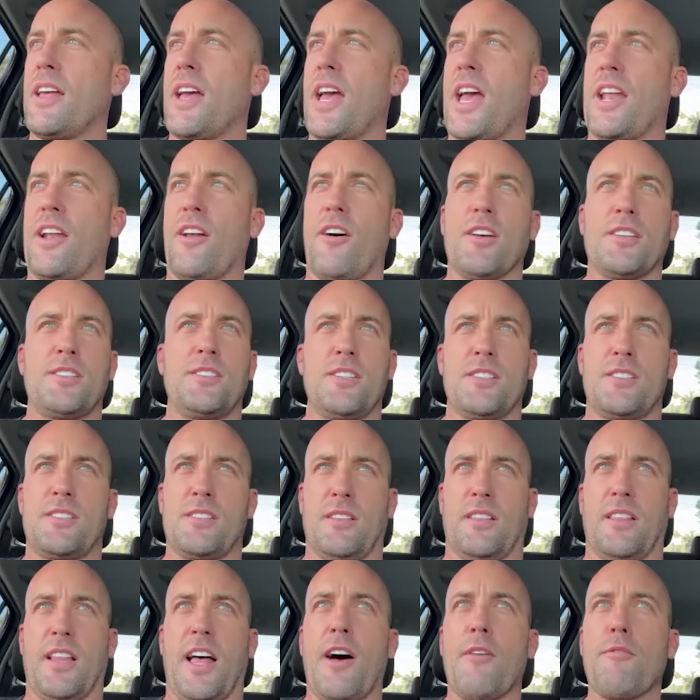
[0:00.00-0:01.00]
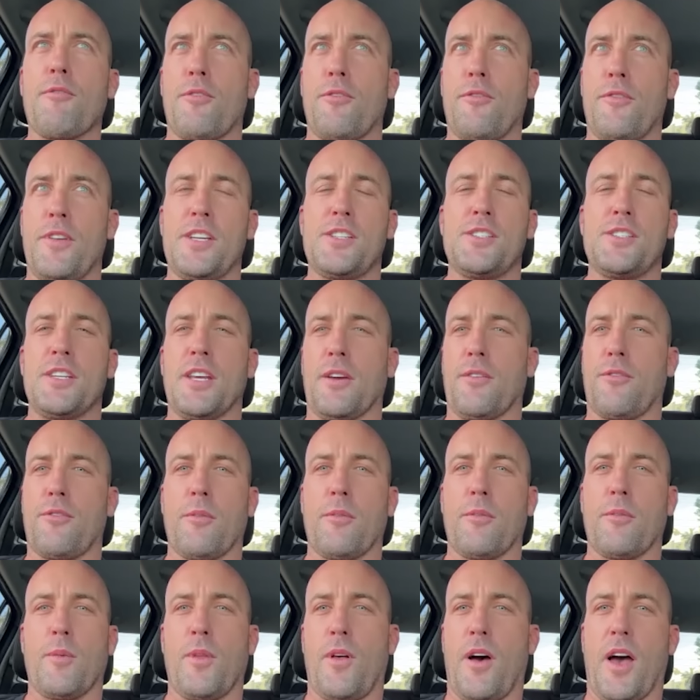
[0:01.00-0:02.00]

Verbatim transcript: I just loved fishing from